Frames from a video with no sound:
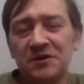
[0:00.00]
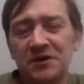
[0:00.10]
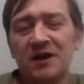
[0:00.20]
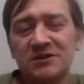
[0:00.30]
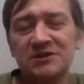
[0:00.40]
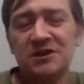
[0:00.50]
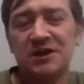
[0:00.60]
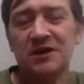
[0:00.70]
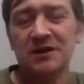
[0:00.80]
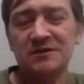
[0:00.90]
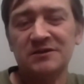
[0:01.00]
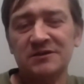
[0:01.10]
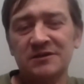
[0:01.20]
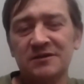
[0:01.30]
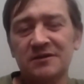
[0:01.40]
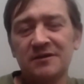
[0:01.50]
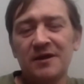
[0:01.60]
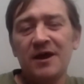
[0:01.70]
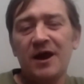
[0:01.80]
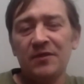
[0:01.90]
the Nazi skinheads. Yeah.
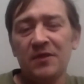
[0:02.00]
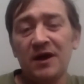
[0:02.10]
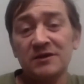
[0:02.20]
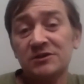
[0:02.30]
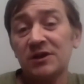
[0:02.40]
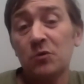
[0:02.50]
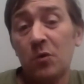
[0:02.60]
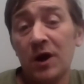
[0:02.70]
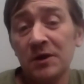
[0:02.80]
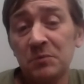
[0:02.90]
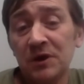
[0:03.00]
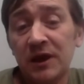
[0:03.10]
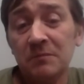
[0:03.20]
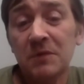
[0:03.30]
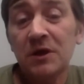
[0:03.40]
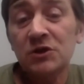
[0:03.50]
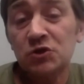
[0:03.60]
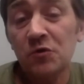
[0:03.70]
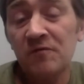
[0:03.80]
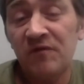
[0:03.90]
And that's like why it became
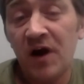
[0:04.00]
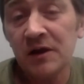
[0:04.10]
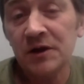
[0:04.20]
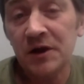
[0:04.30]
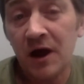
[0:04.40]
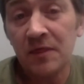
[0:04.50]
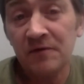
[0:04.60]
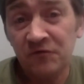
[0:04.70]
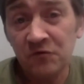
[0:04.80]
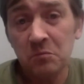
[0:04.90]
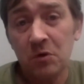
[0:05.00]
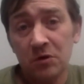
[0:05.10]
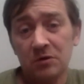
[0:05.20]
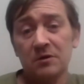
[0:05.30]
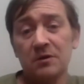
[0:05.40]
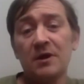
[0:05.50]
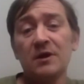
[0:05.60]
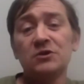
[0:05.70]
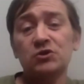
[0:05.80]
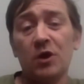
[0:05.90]
so violent at the football.
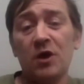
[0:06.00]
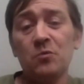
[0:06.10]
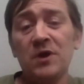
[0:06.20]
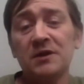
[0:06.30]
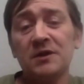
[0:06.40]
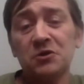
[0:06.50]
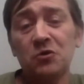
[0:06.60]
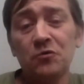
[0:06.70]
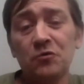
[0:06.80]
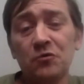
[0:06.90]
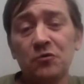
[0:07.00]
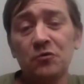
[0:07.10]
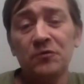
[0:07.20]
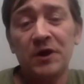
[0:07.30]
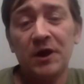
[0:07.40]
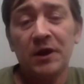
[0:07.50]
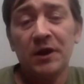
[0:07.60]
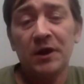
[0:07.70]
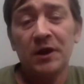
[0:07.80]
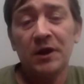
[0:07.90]
So, and we had to go
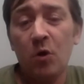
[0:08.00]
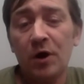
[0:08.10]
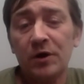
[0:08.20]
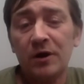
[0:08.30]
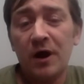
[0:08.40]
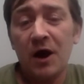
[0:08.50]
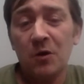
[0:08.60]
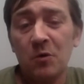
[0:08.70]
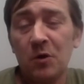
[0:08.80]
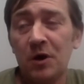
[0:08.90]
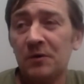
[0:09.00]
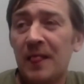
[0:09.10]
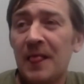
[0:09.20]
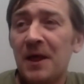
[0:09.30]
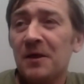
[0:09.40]
there and support our